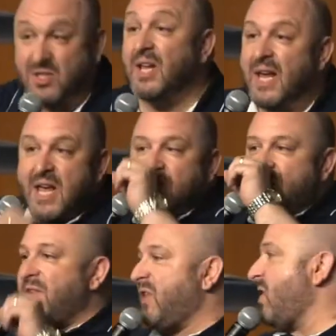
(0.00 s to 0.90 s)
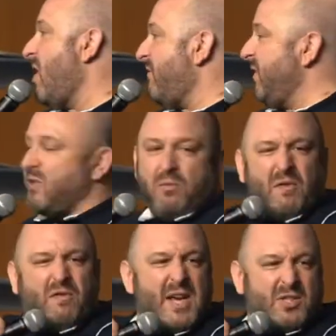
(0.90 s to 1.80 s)
And she's like, sniff the coffee to
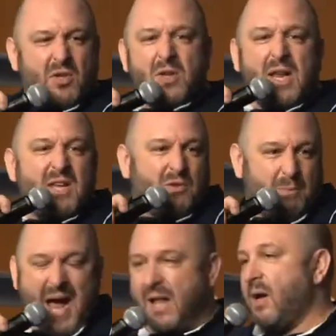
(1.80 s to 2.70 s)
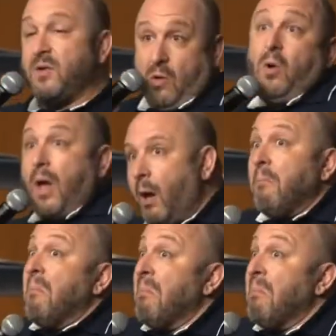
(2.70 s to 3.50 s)
refresh your nasal palate. I was like, okay.